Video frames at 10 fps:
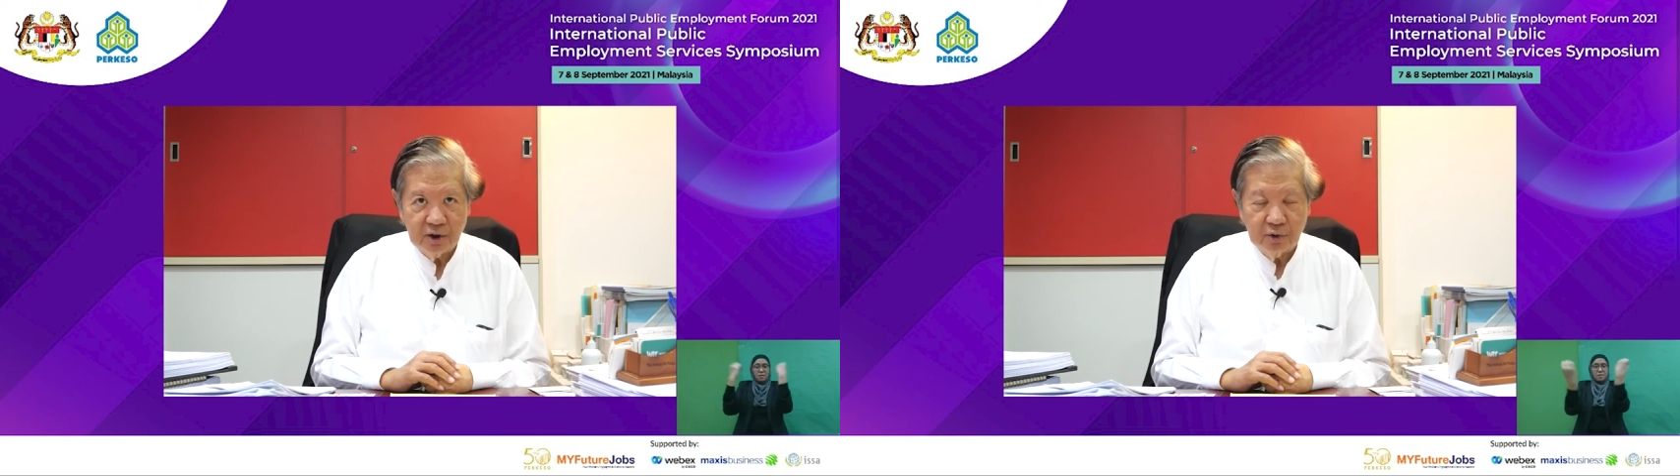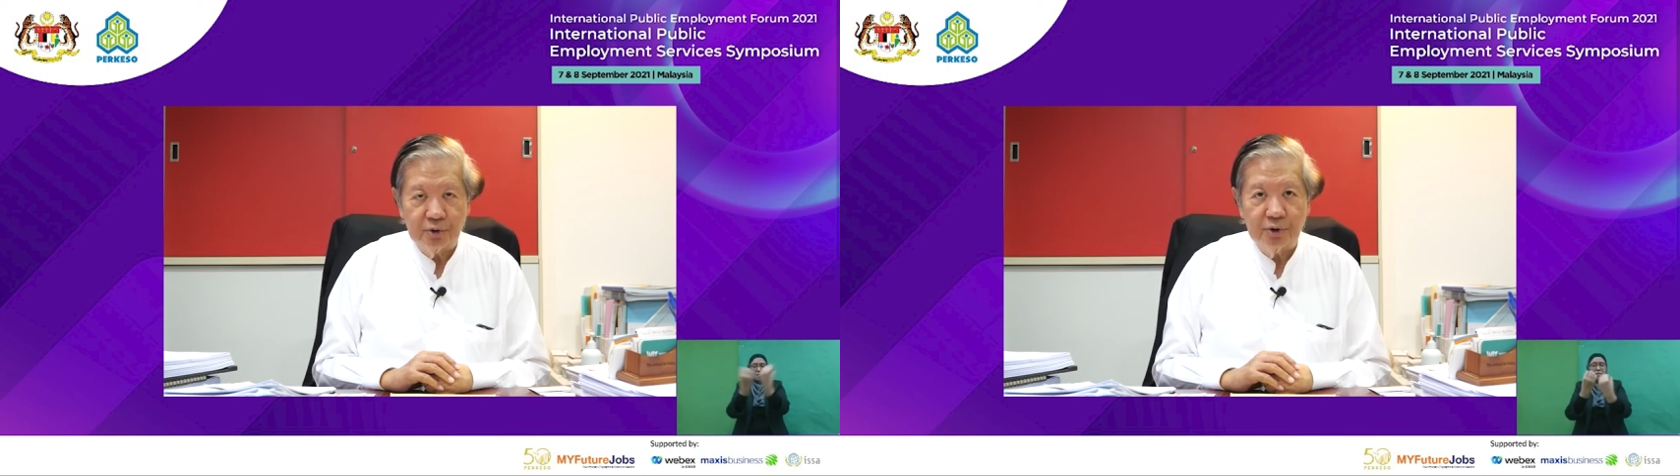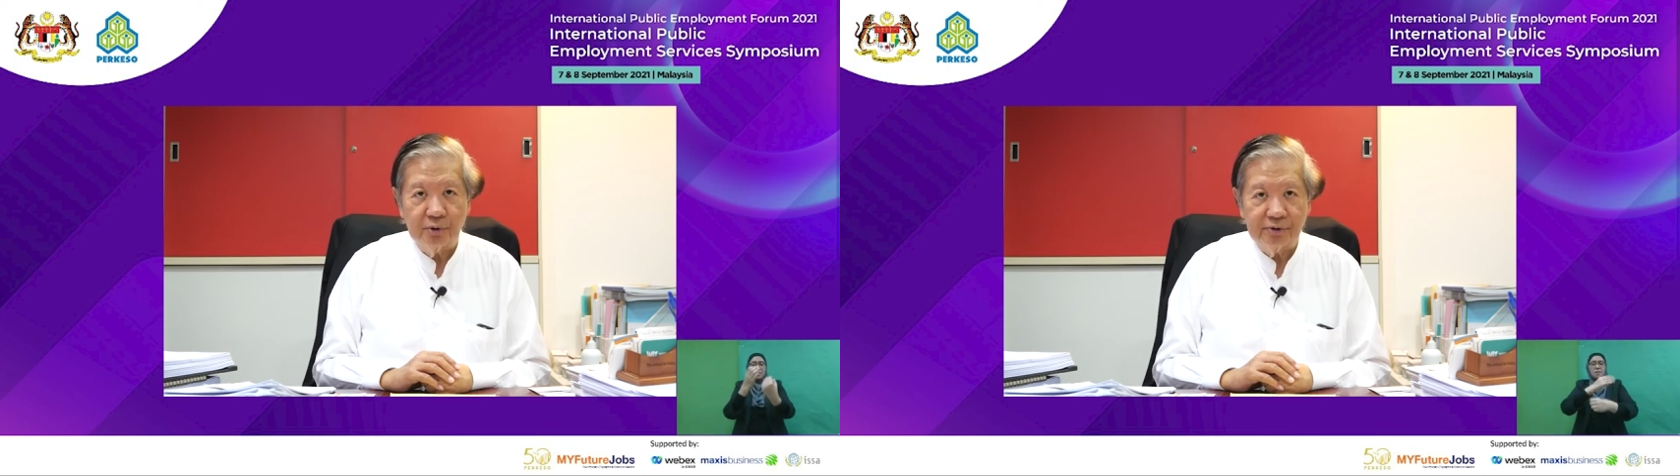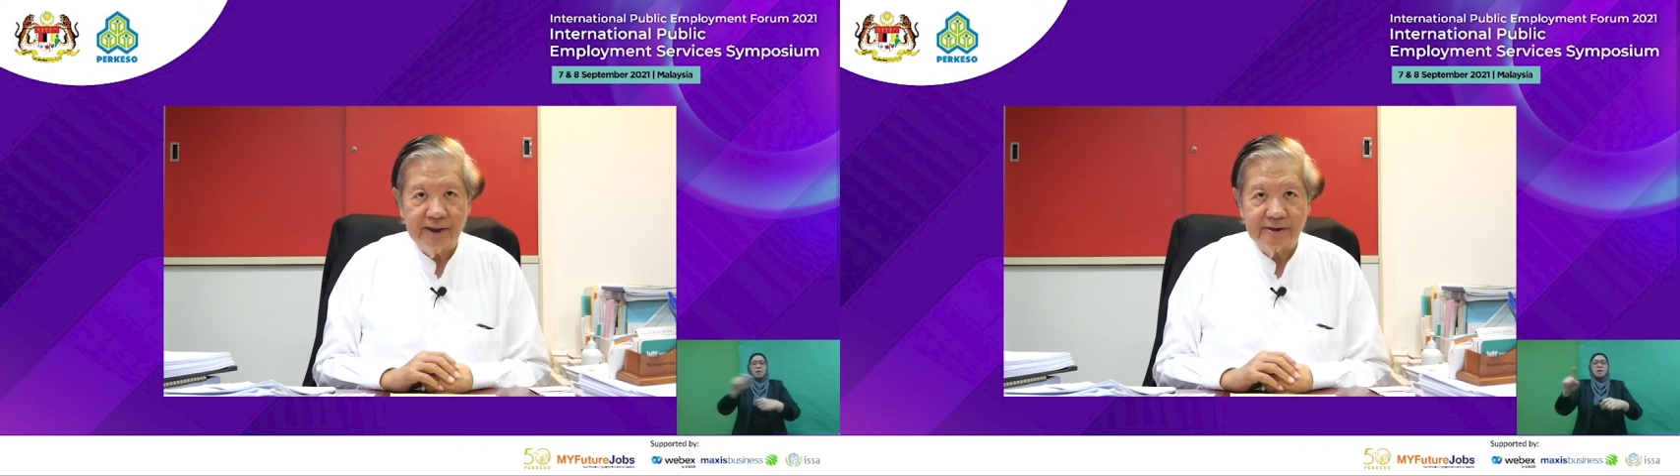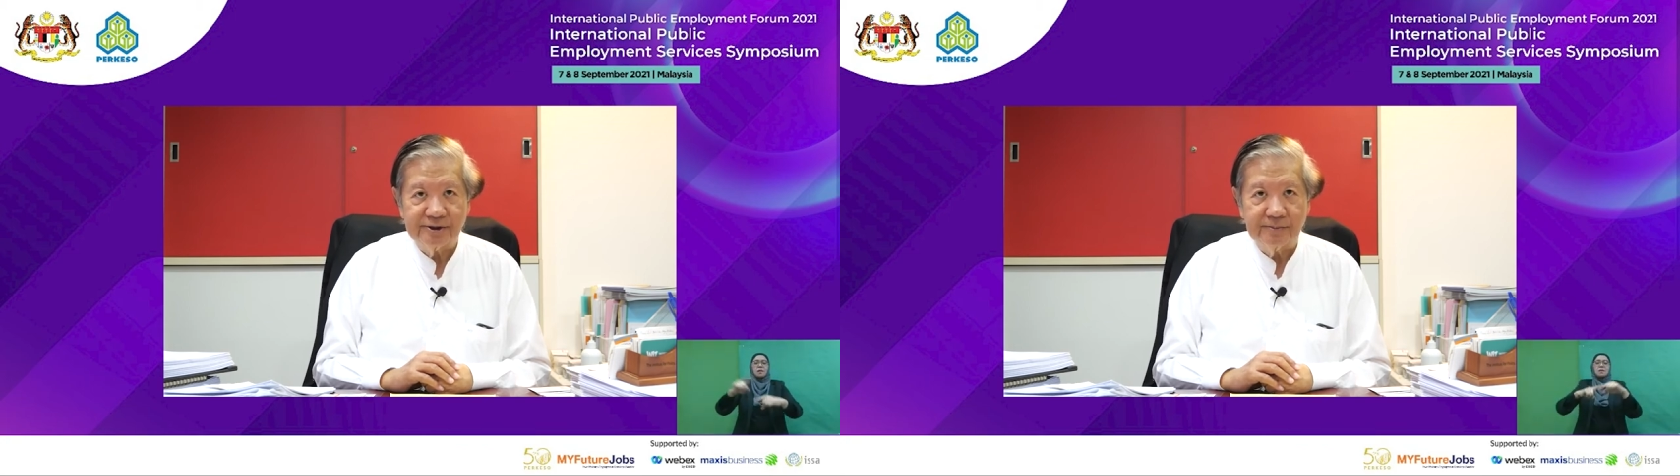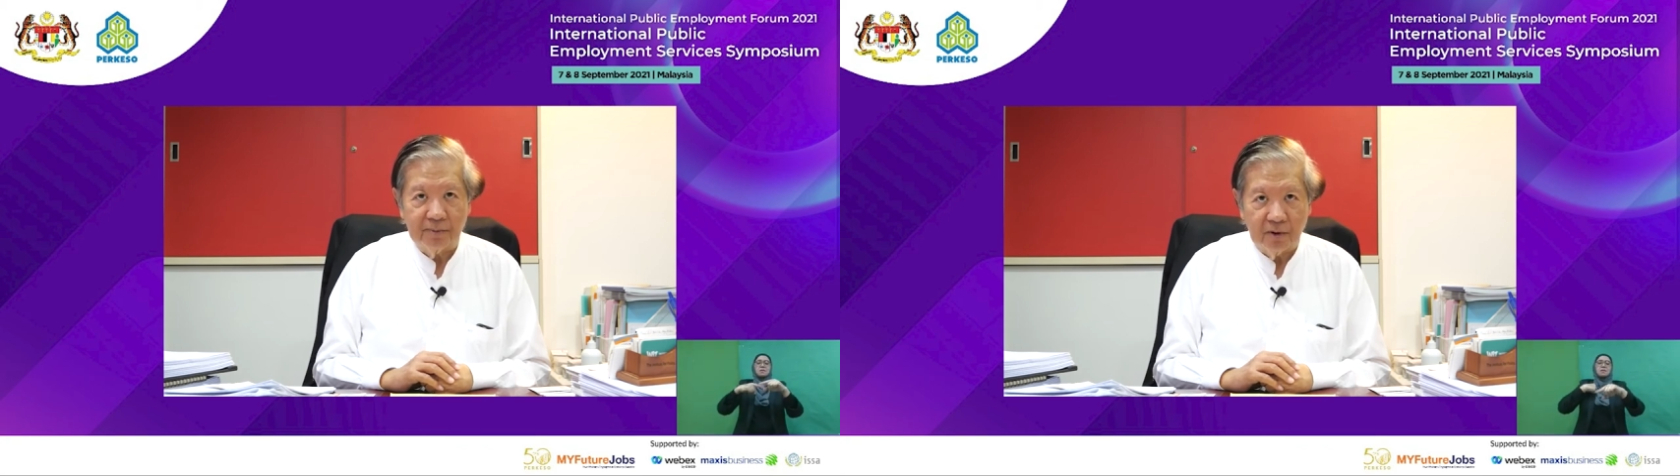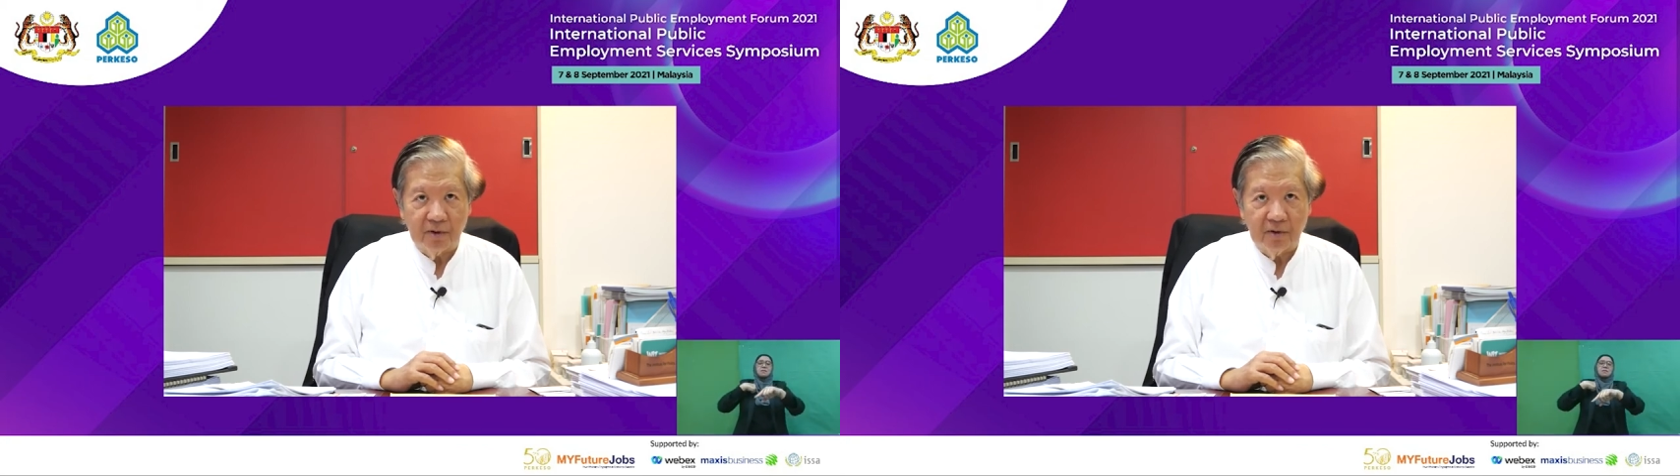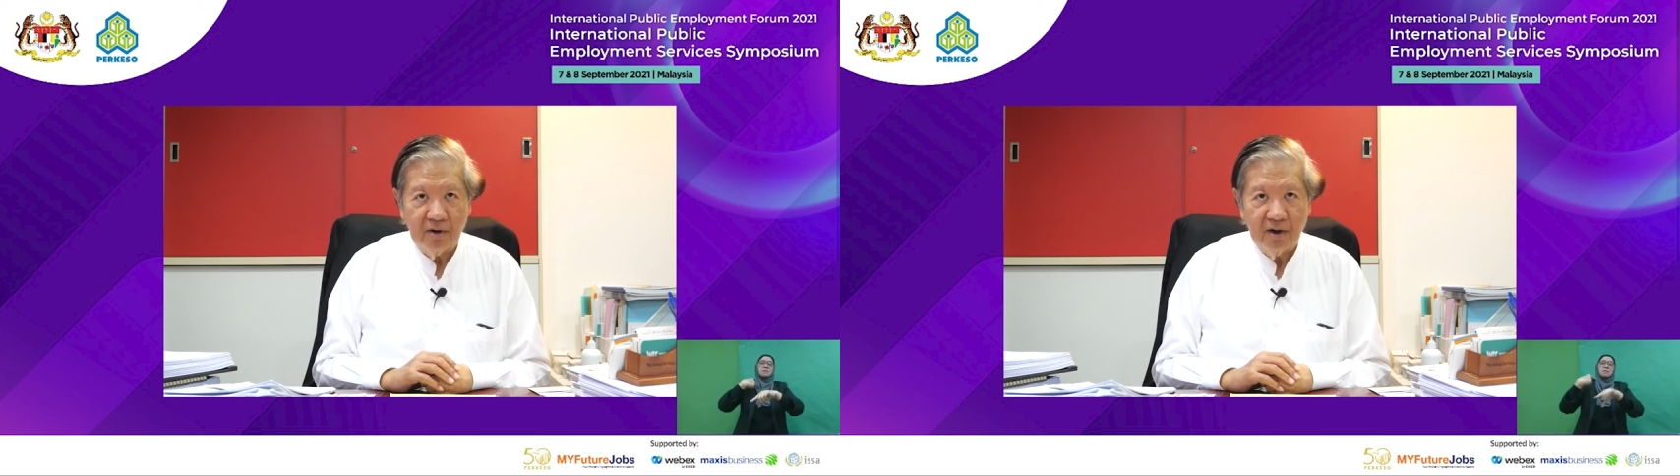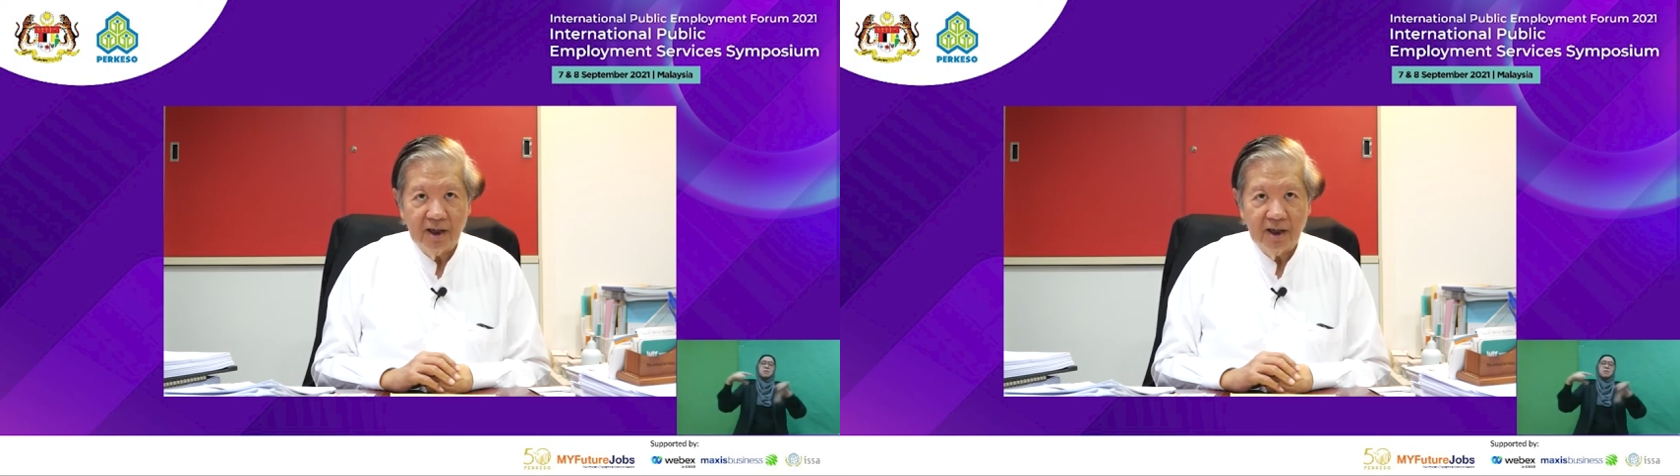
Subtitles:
who do things more